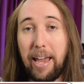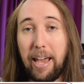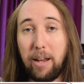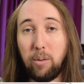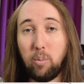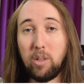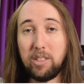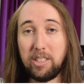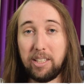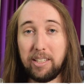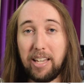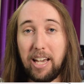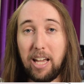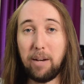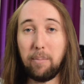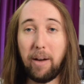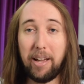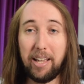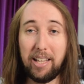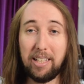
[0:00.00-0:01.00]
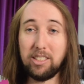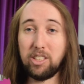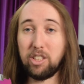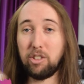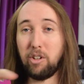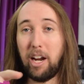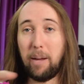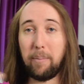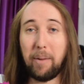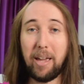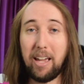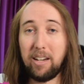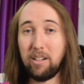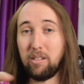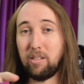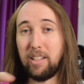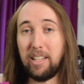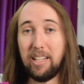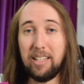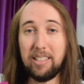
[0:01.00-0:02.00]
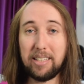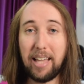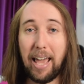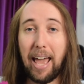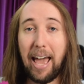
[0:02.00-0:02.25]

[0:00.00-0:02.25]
And once again, my Instagram handle is